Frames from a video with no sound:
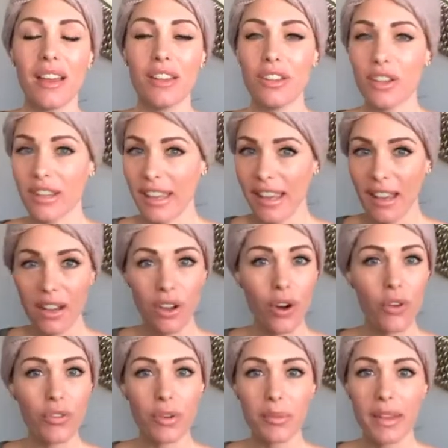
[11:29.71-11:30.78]
You can't
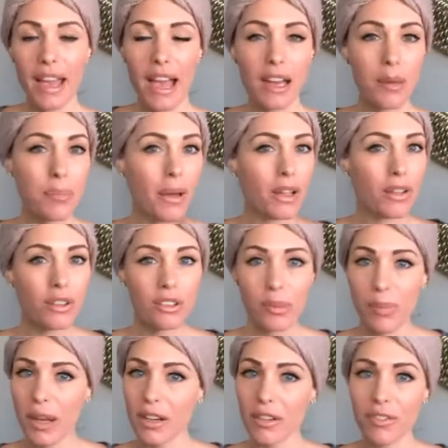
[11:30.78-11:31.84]
go from caterpillar to
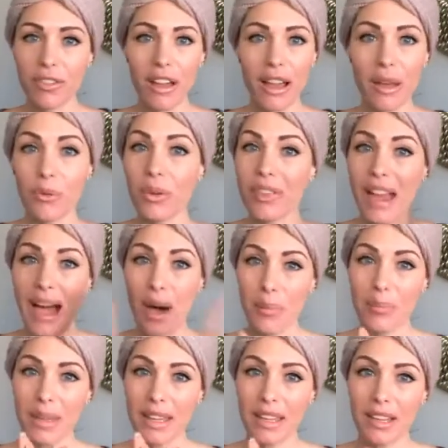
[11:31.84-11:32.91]
butterfly
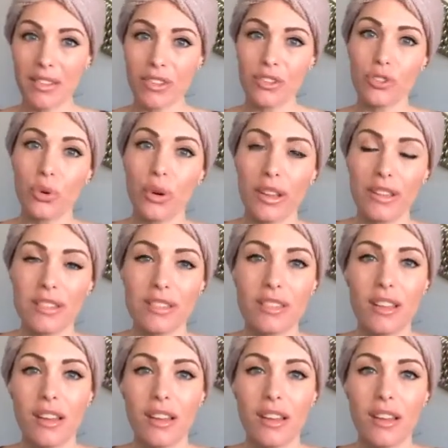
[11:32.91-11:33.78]
without making the choice.